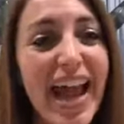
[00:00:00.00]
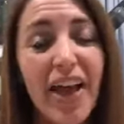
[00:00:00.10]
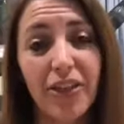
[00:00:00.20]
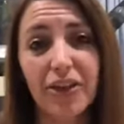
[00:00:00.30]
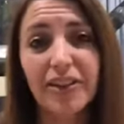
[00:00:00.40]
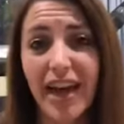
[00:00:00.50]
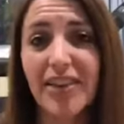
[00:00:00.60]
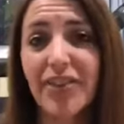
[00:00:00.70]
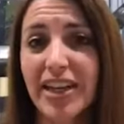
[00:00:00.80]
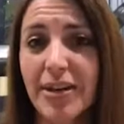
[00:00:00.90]
there are a lot
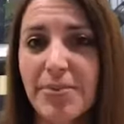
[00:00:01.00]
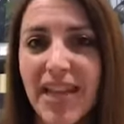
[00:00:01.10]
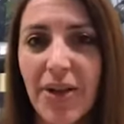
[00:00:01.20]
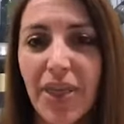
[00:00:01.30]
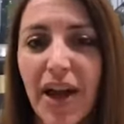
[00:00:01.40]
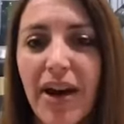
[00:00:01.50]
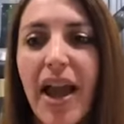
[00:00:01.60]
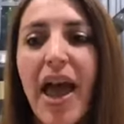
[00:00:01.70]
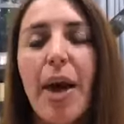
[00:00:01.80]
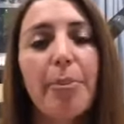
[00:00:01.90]
of idioms out there,
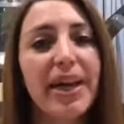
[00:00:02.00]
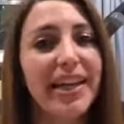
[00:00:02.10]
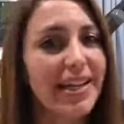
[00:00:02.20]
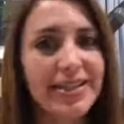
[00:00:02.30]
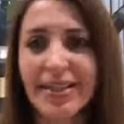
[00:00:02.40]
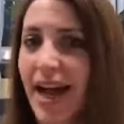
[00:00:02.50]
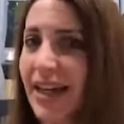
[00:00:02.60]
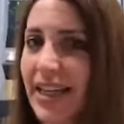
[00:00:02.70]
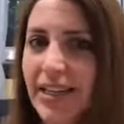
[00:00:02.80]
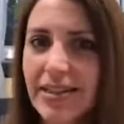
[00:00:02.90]
but it is
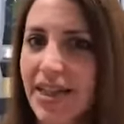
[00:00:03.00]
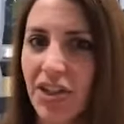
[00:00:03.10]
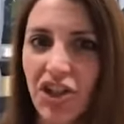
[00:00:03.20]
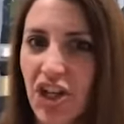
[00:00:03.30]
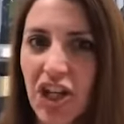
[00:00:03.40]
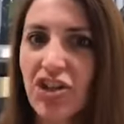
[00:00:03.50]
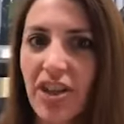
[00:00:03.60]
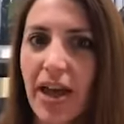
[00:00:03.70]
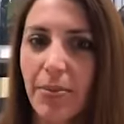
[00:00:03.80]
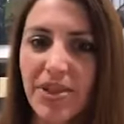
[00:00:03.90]
not easy to change
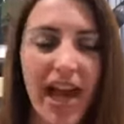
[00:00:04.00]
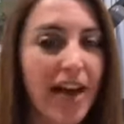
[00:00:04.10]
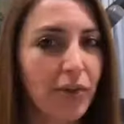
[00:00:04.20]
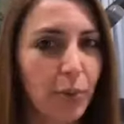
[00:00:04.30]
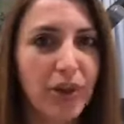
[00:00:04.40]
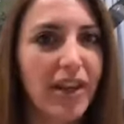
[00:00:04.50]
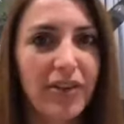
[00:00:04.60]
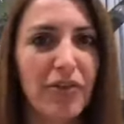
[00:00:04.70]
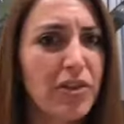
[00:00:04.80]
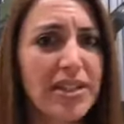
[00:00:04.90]
them to have a word that
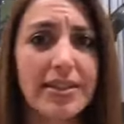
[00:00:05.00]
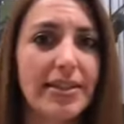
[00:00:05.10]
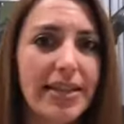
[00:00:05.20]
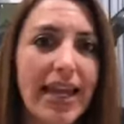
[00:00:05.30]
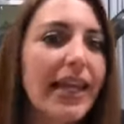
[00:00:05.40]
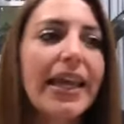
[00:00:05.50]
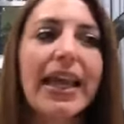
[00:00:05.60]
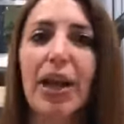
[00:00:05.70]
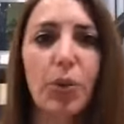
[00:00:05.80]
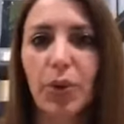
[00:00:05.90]
references a psychic
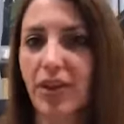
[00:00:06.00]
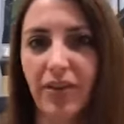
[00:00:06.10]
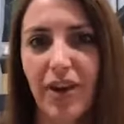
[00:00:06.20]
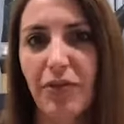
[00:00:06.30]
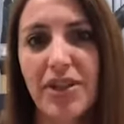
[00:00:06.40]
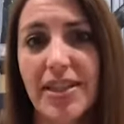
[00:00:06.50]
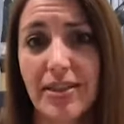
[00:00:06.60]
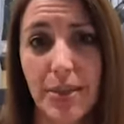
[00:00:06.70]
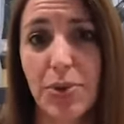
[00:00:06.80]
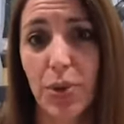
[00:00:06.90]
and a word that references
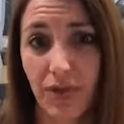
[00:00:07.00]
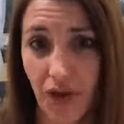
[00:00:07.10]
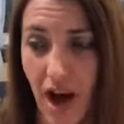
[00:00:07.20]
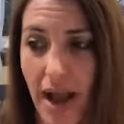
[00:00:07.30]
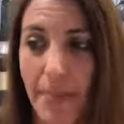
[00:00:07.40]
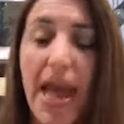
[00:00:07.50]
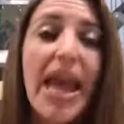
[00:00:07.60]
some sort of crime.